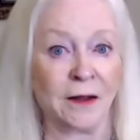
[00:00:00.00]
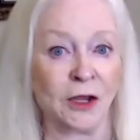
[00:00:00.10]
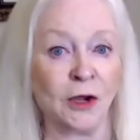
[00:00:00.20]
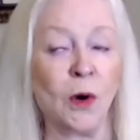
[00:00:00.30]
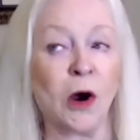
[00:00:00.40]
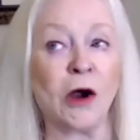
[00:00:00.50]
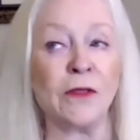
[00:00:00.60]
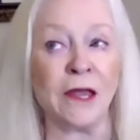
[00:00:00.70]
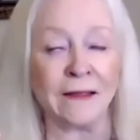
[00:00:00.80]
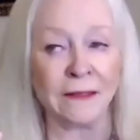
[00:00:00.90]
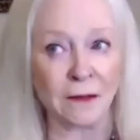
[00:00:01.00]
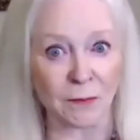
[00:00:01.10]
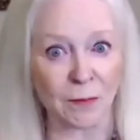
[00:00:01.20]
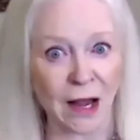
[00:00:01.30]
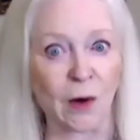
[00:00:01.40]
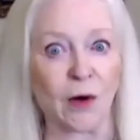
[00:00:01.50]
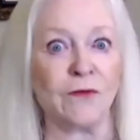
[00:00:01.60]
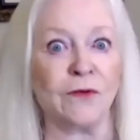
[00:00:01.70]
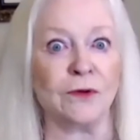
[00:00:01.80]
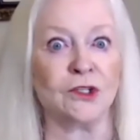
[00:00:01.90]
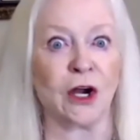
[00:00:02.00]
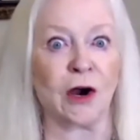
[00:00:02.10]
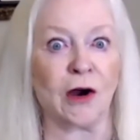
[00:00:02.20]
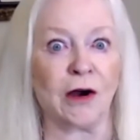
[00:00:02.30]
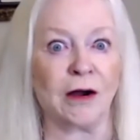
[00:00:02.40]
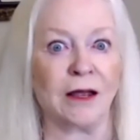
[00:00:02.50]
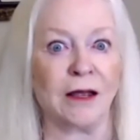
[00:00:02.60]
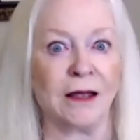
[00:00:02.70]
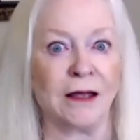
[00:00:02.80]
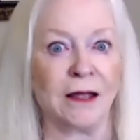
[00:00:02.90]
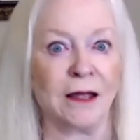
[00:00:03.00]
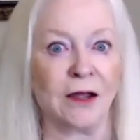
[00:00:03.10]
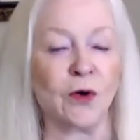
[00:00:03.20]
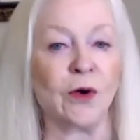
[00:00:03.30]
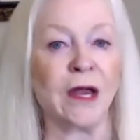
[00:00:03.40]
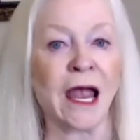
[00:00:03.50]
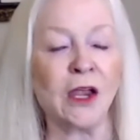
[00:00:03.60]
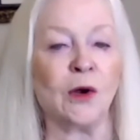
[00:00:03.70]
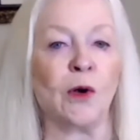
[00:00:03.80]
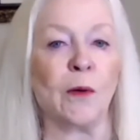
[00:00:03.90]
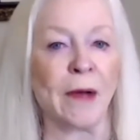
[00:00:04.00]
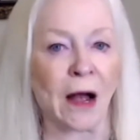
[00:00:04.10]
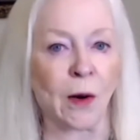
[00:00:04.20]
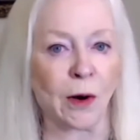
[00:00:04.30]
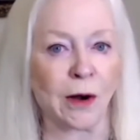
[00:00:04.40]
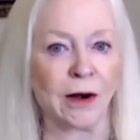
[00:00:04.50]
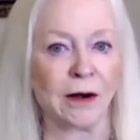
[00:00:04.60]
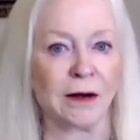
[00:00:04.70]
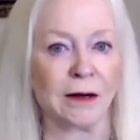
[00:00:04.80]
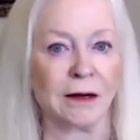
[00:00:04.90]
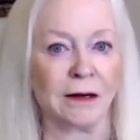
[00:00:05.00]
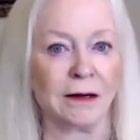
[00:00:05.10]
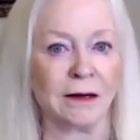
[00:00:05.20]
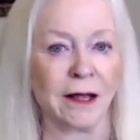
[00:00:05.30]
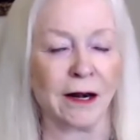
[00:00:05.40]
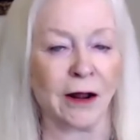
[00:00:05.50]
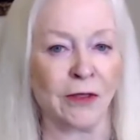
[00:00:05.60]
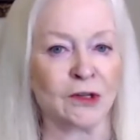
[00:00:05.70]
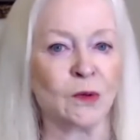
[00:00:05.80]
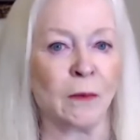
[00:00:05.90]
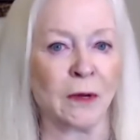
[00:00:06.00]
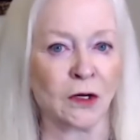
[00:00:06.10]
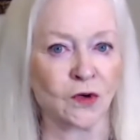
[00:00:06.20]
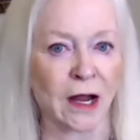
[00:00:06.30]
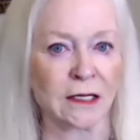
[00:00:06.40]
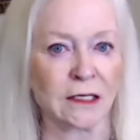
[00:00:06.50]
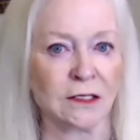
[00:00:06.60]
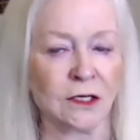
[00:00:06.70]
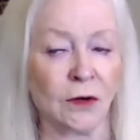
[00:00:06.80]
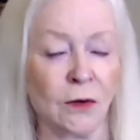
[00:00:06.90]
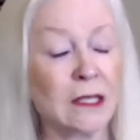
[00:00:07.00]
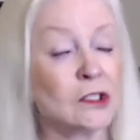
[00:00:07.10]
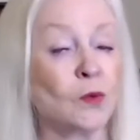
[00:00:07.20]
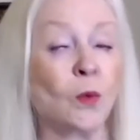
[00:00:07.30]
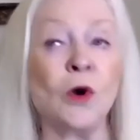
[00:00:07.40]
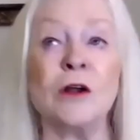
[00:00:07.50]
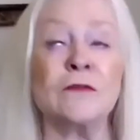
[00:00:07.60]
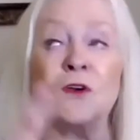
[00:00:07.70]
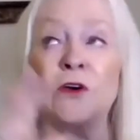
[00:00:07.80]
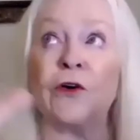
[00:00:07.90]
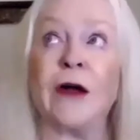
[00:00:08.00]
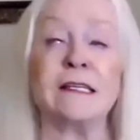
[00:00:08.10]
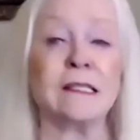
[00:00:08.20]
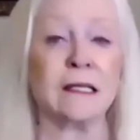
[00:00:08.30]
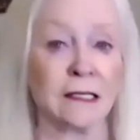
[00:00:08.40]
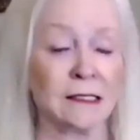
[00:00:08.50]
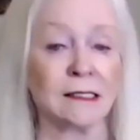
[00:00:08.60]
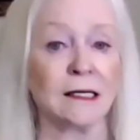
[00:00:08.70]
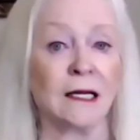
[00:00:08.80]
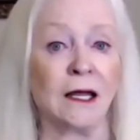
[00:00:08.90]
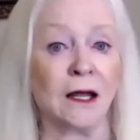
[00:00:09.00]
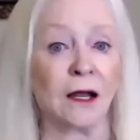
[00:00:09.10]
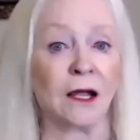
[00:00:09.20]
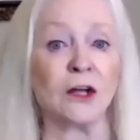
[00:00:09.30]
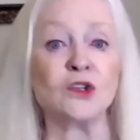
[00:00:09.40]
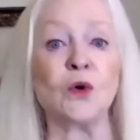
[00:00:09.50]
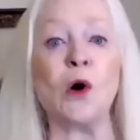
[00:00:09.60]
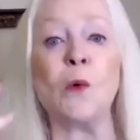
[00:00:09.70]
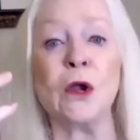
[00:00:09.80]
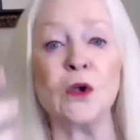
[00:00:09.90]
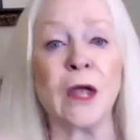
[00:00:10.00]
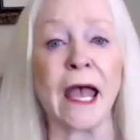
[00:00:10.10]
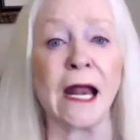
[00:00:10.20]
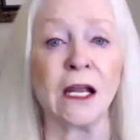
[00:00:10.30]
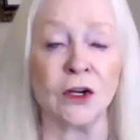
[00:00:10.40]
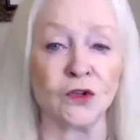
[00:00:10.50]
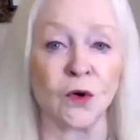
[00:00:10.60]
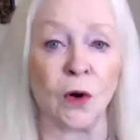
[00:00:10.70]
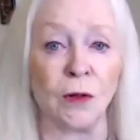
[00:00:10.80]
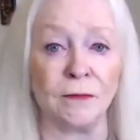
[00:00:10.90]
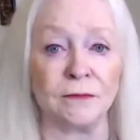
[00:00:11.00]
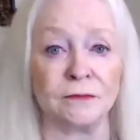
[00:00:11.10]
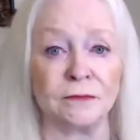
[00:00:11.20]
You are in the powerful chair. Create your own power, and others will be attracted to you. In this world of craziness, control what you can control